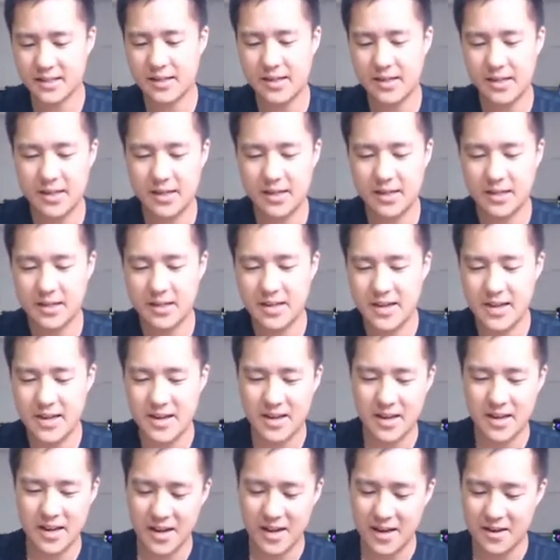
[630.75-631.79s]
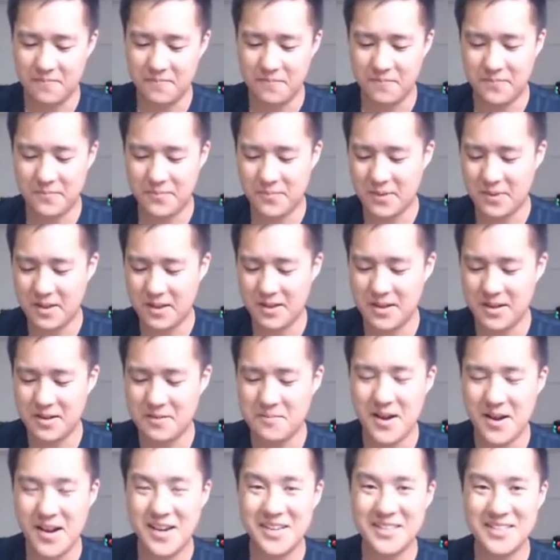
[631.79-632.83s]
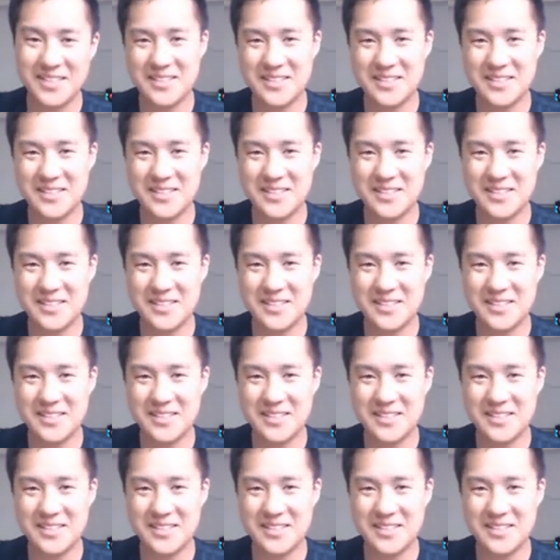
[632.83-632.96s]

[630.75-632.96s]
Uh, I did manage to